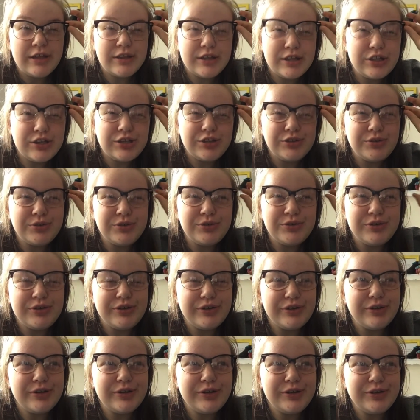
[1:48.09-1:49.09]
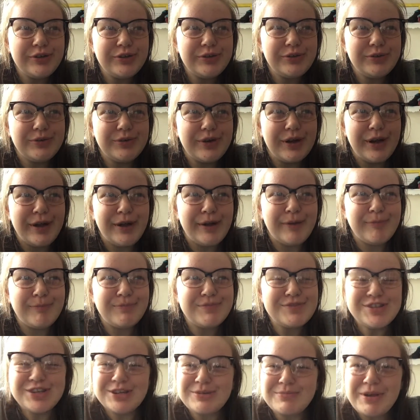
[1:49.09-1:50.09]
The dude who
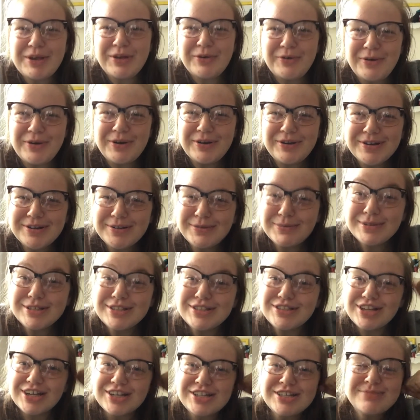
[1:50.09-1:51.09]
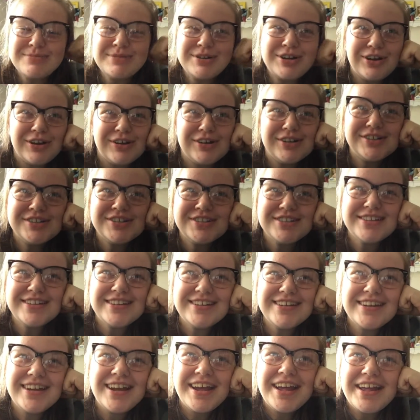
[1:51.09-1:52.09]
um took my order was judging me
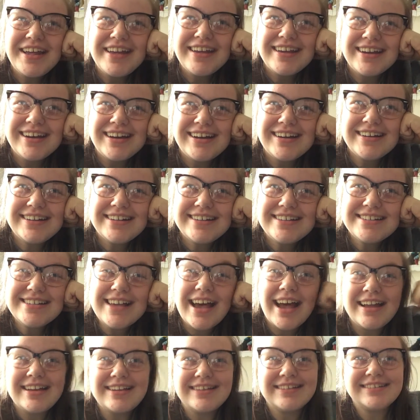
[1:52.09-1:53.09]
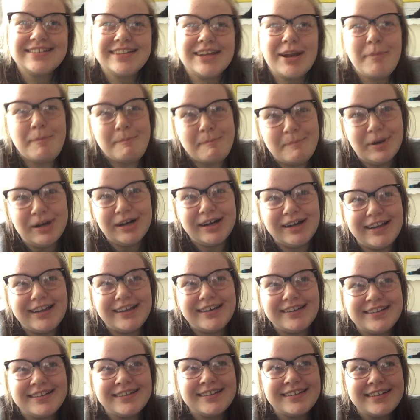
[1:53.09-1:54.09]
harshly cuz I didn't get a
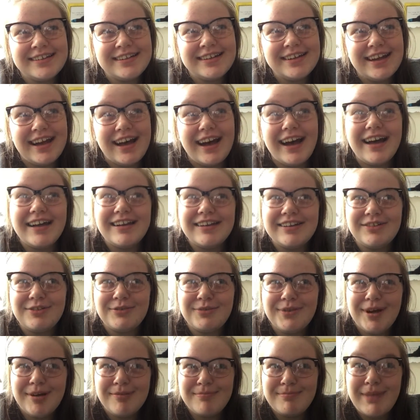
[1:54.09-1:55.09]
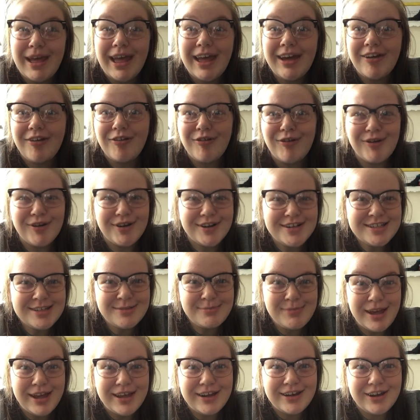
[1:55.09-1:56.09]
bun I didn't want mayo or
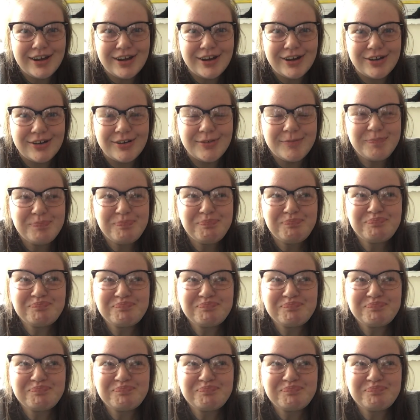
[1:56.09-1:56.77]
tomato,